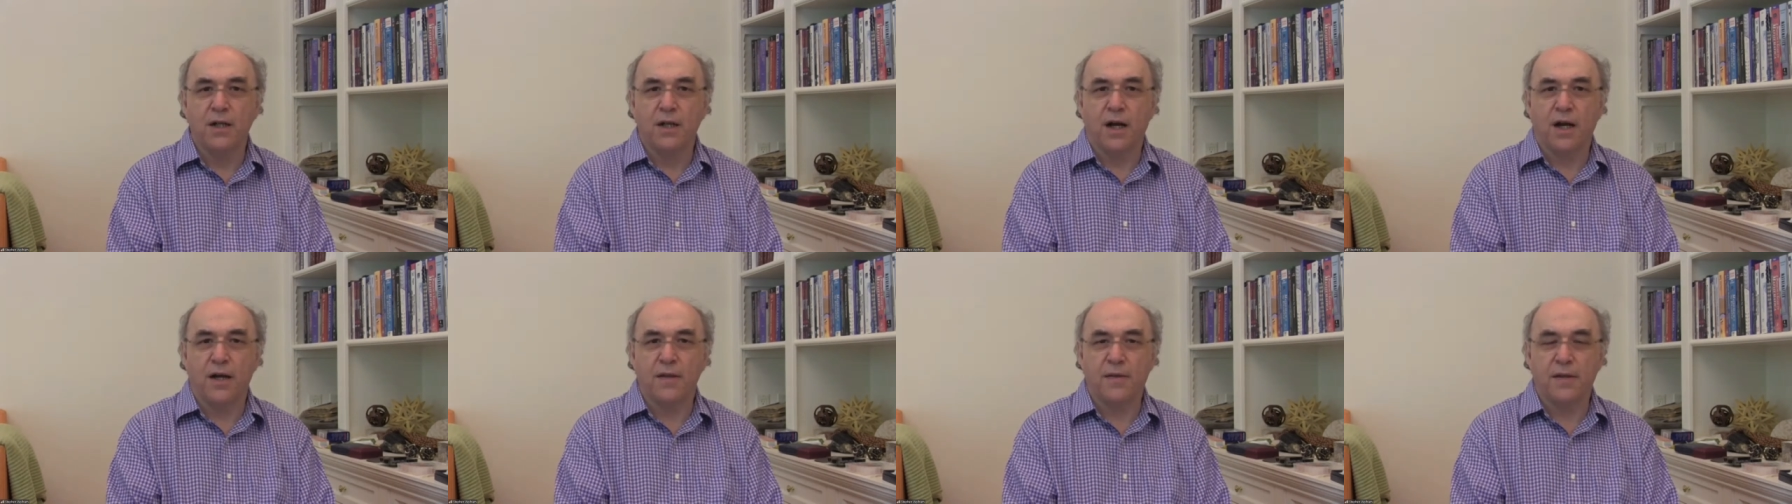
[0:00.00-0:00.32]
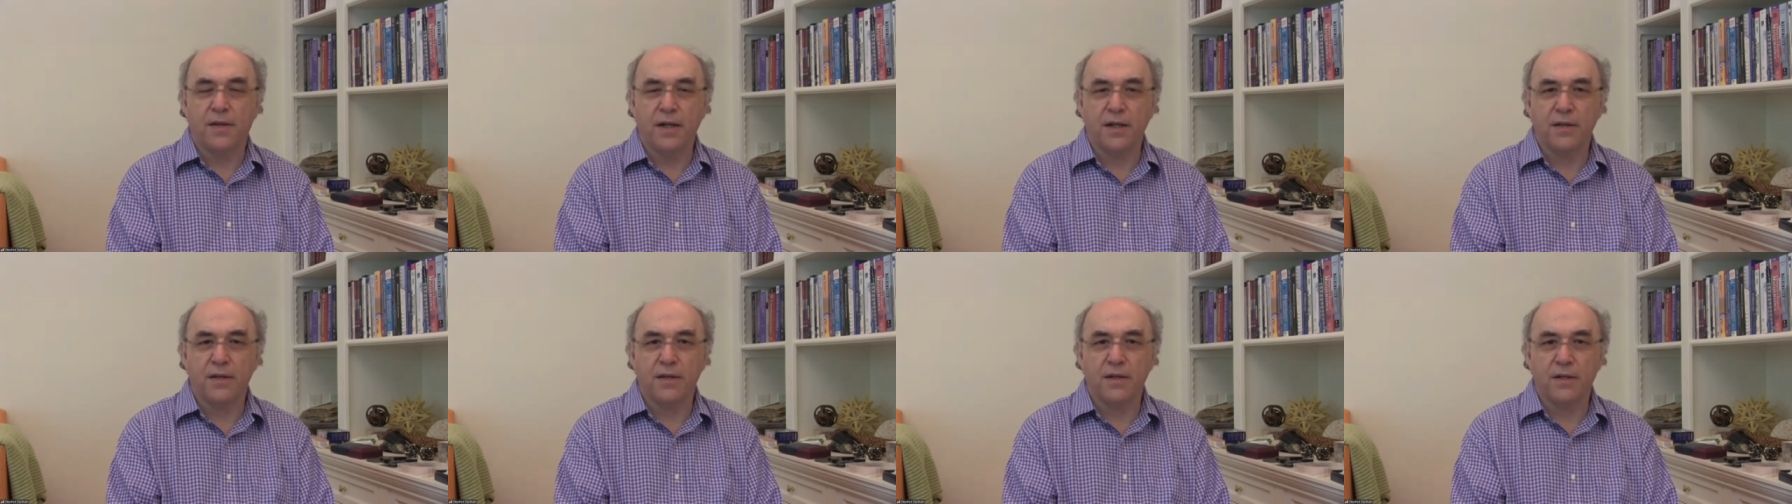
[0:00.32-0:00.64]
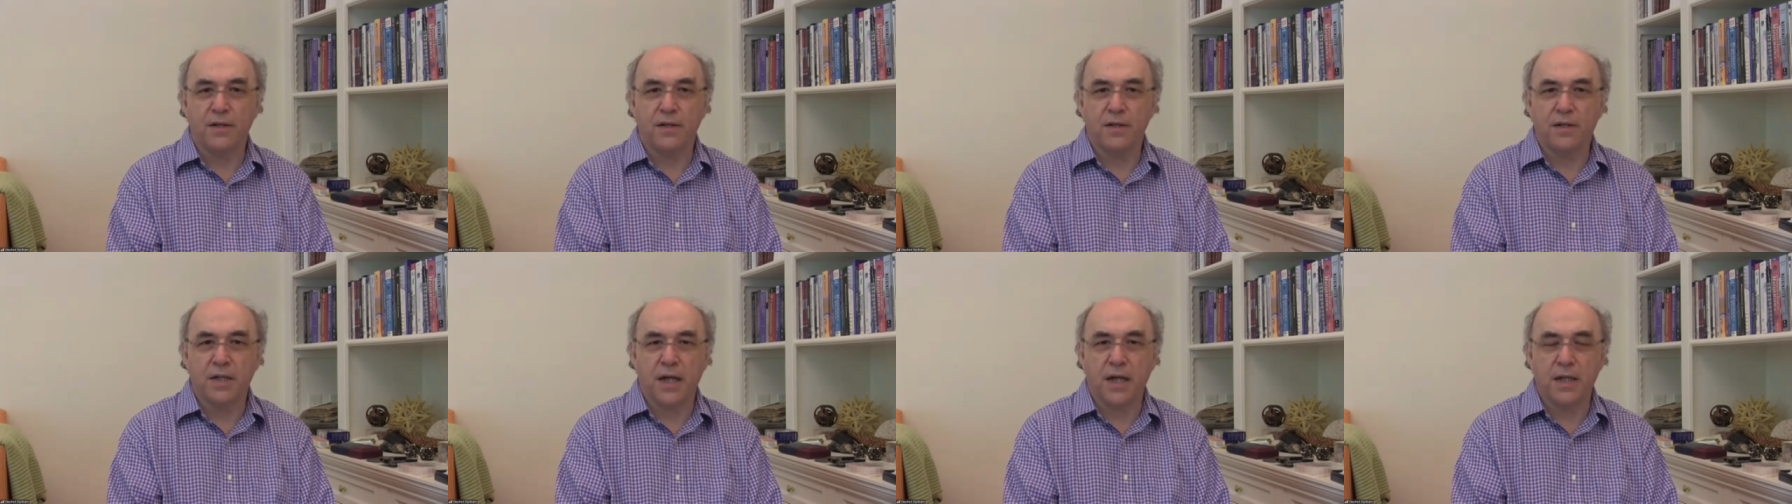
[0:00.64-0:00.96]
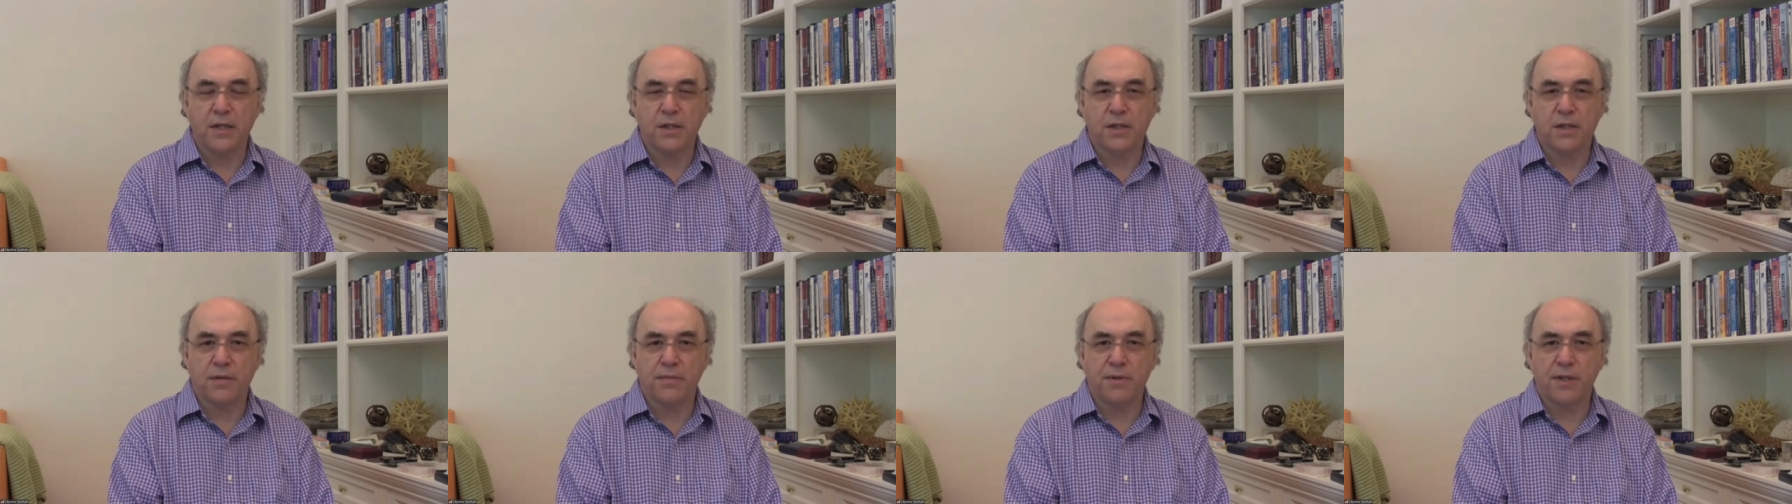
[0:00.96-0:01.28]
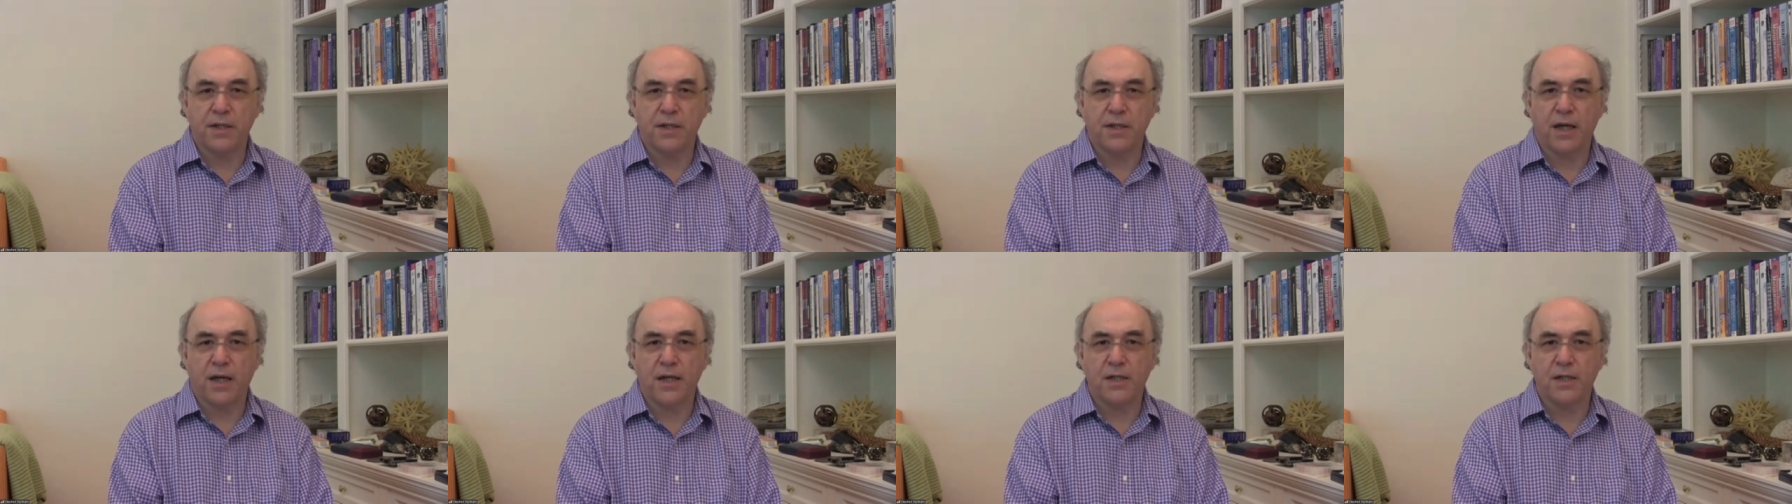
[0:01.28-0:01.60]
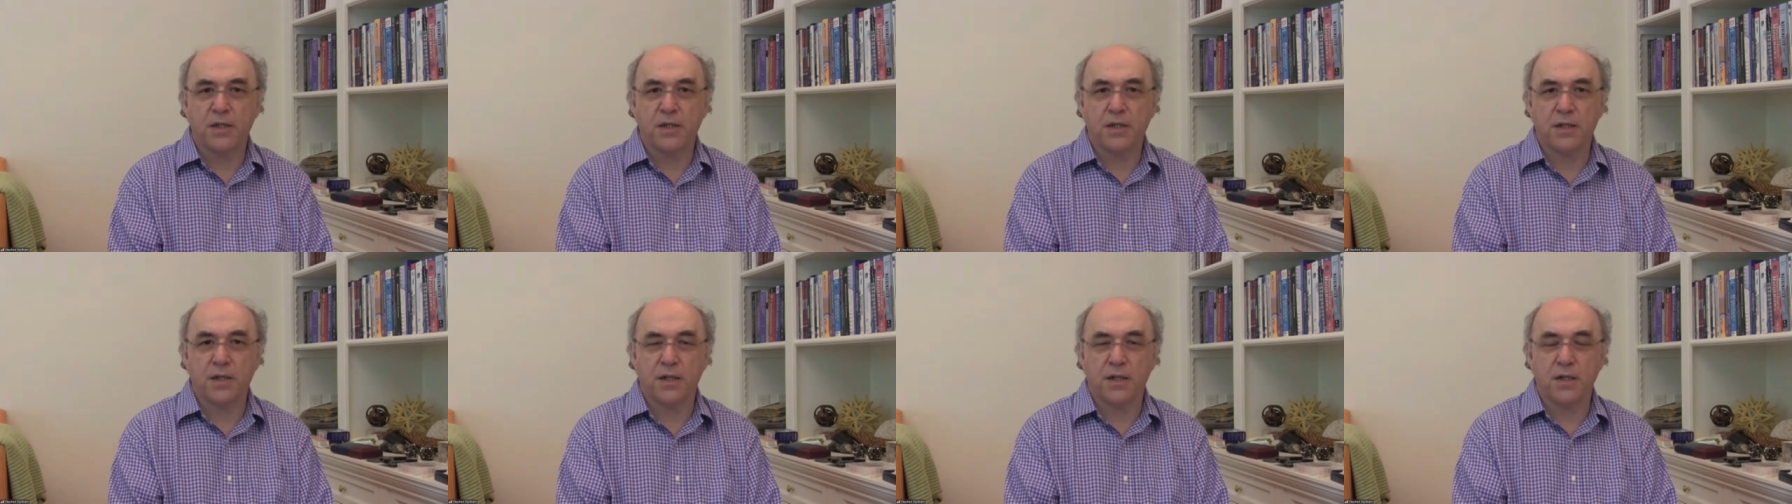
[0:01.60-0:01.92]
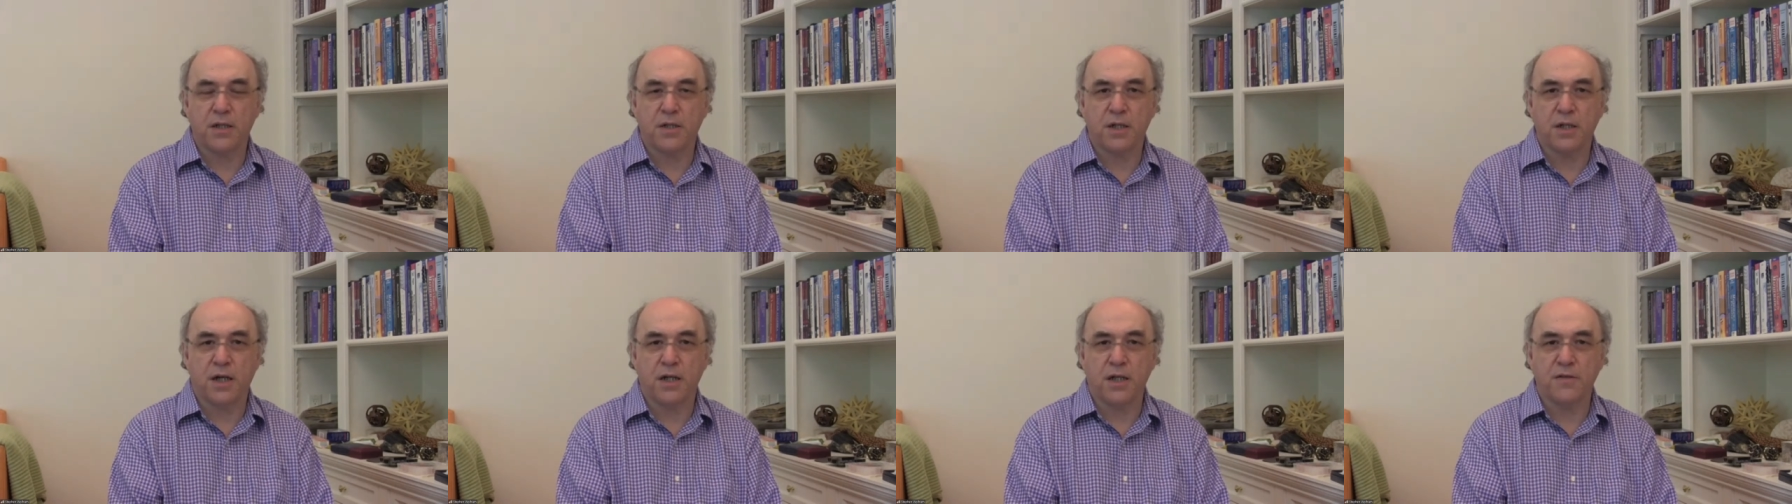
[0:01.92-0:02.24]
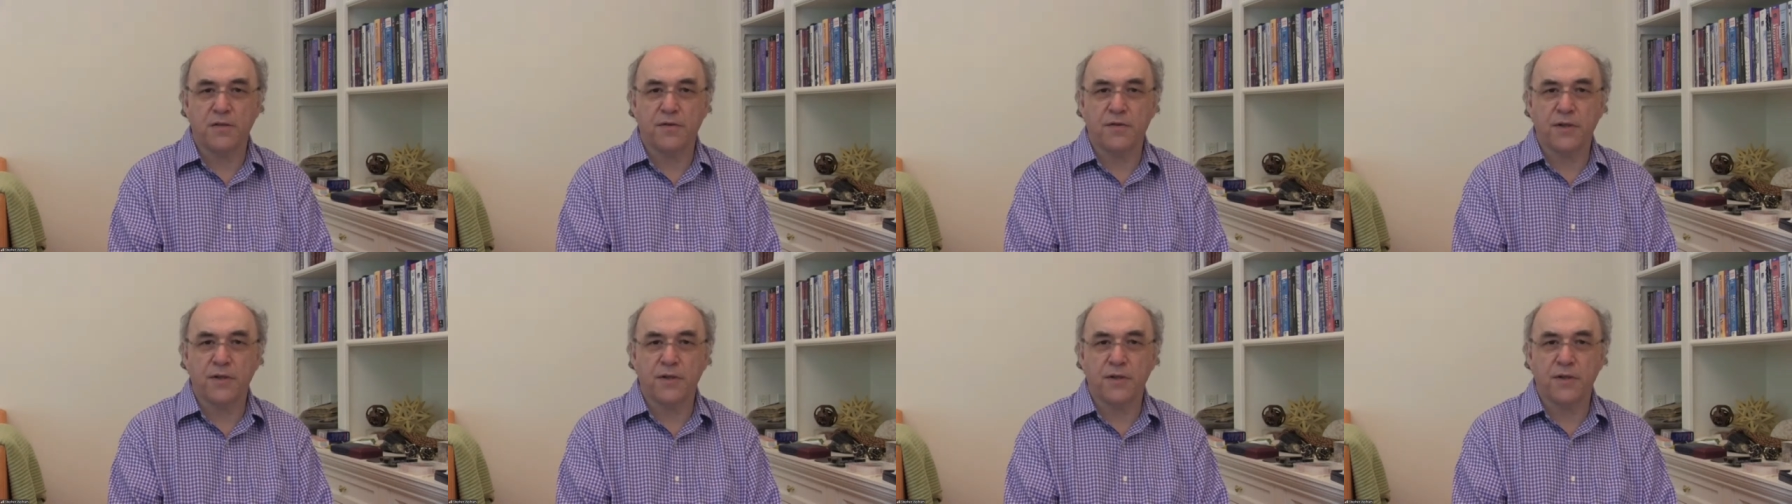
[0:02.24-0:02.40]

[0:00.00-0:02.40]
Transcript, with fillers: I think that it tends to be the case that in science